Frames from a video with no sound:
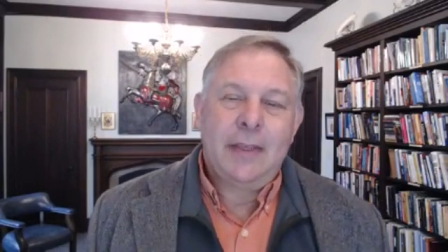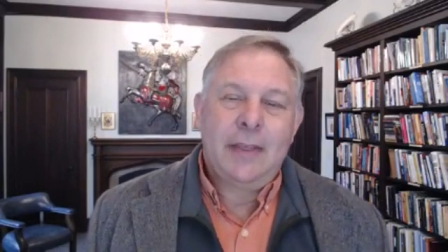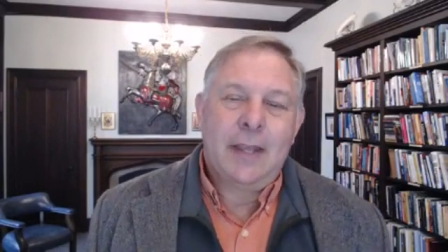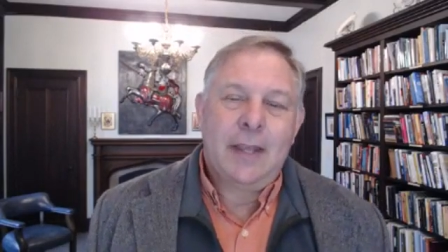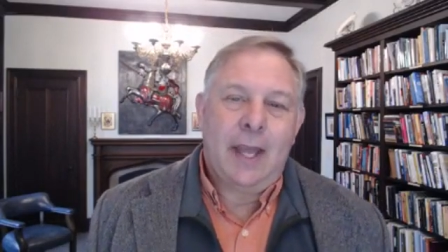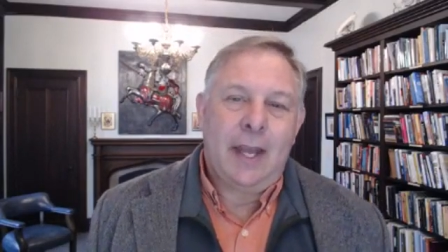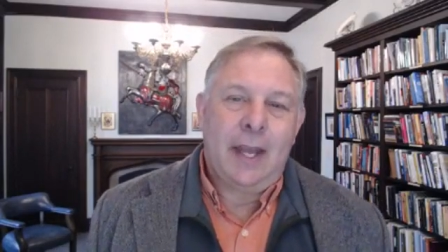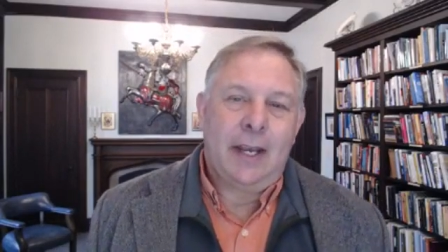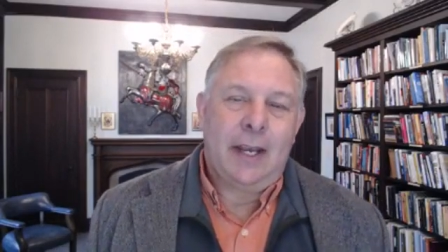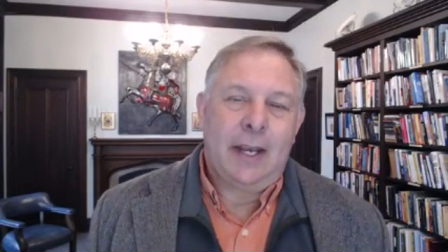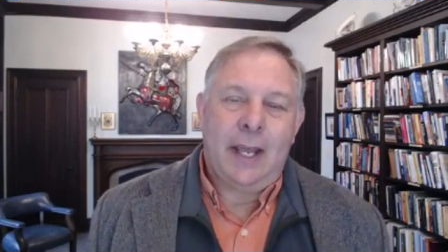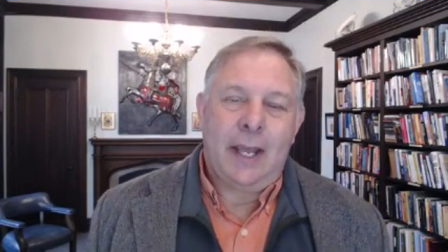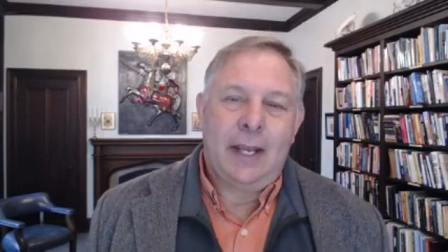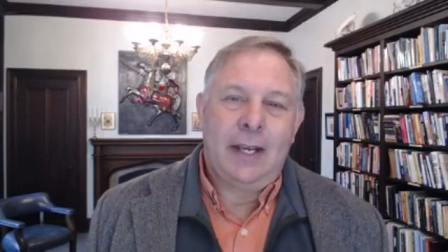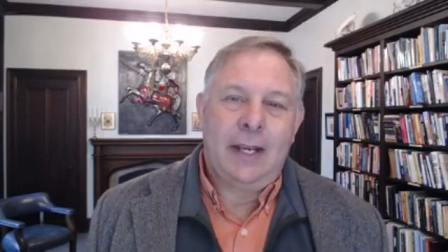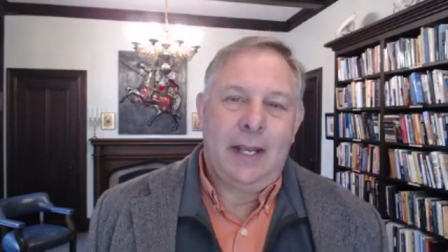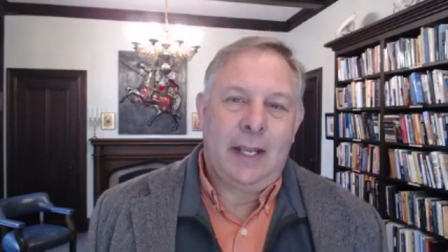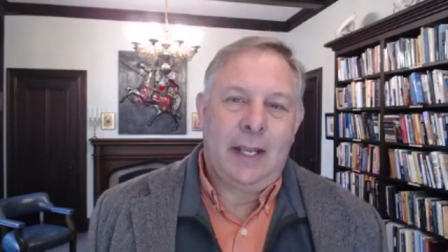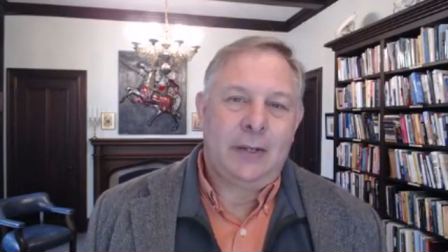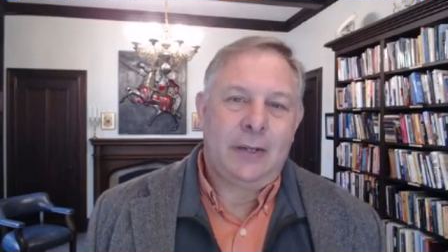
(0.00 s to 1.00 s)
And
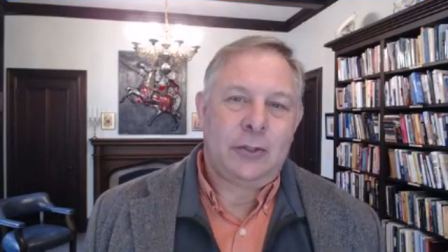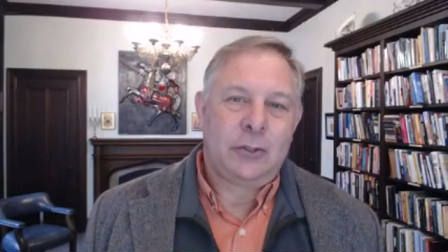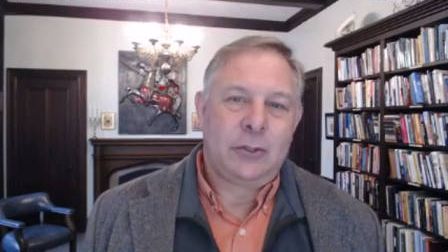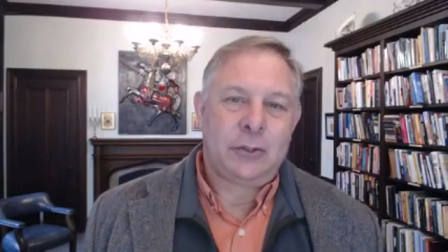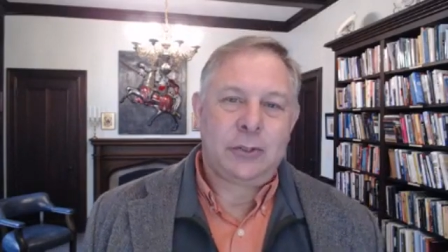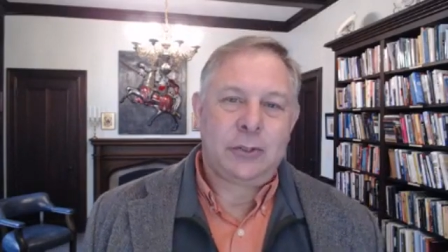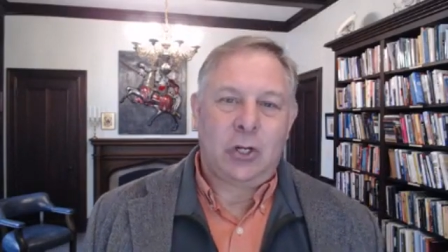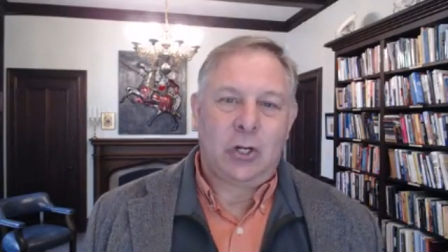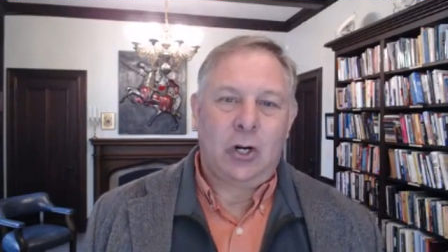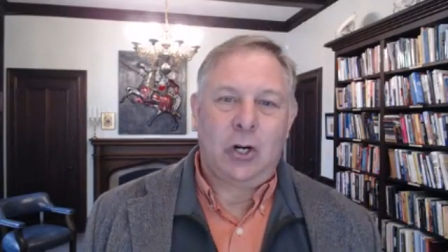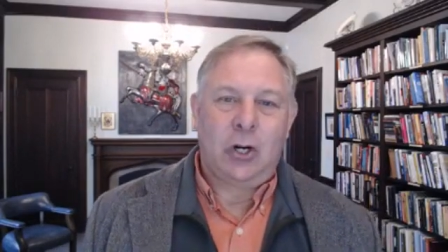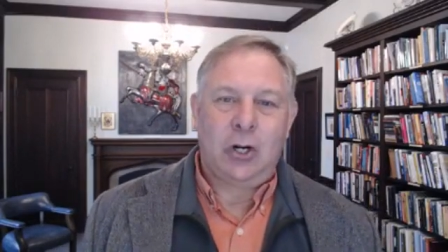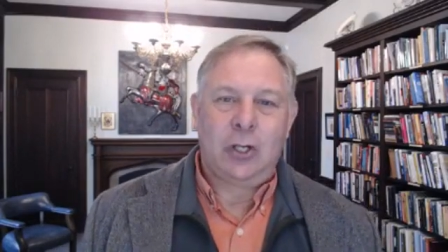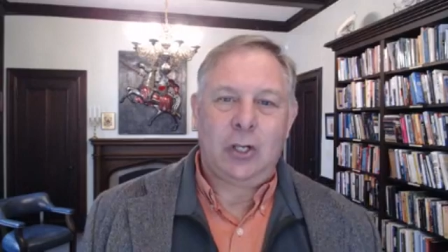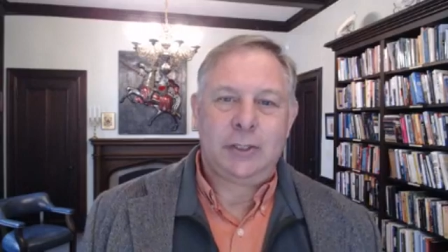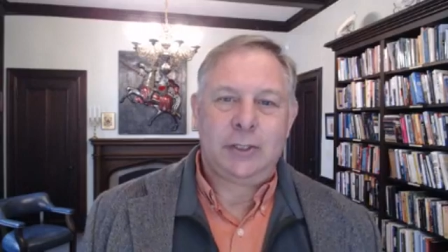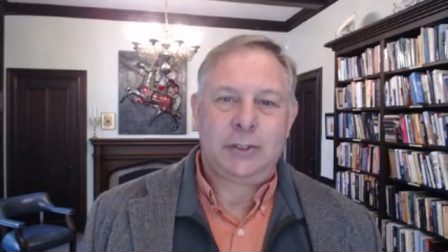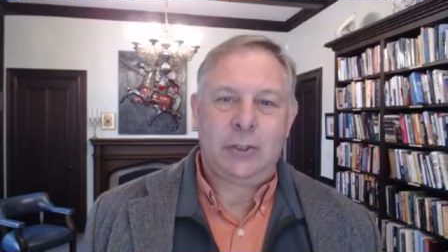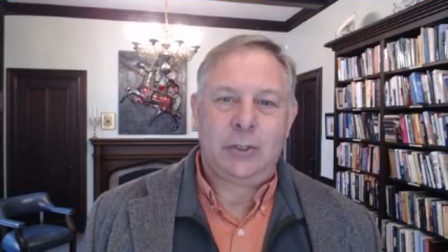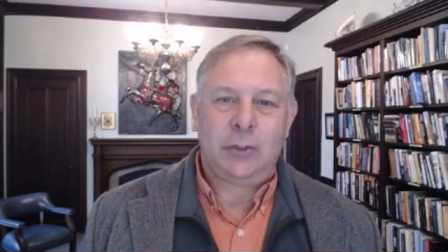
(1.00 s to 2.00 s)
Andrew's
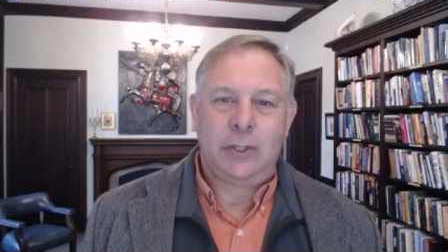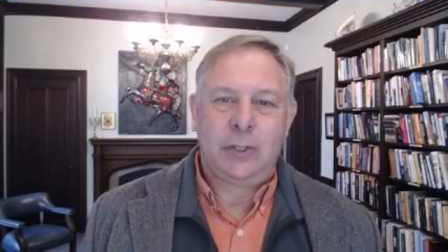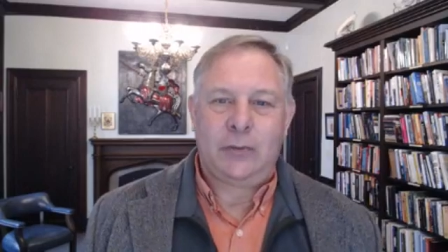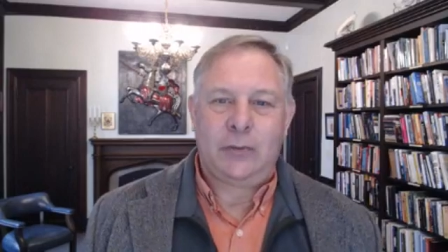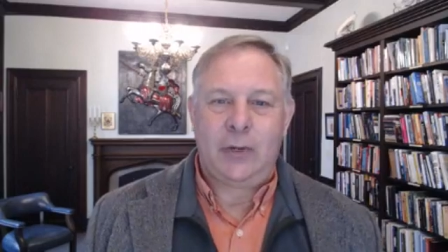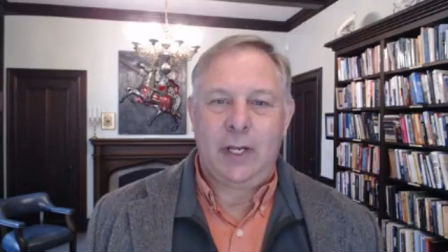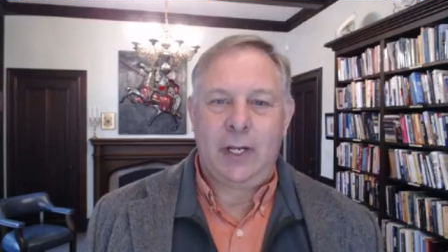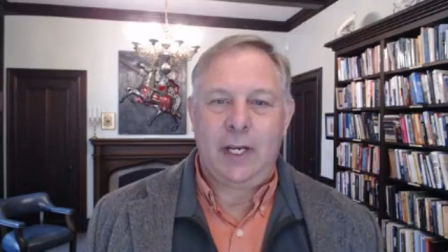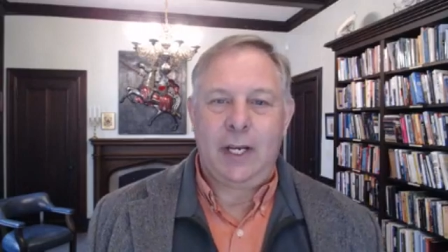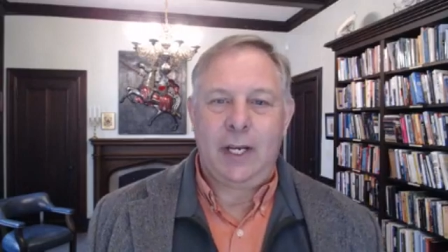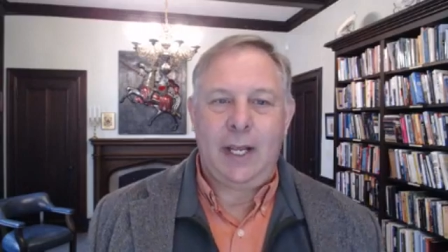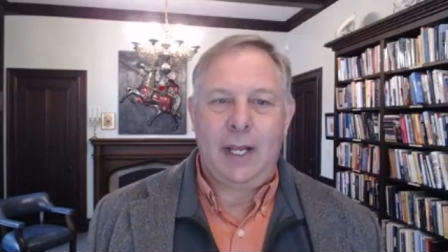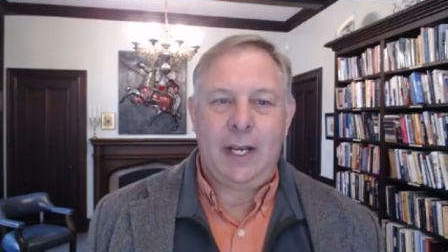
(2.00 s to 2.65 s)
call is no different.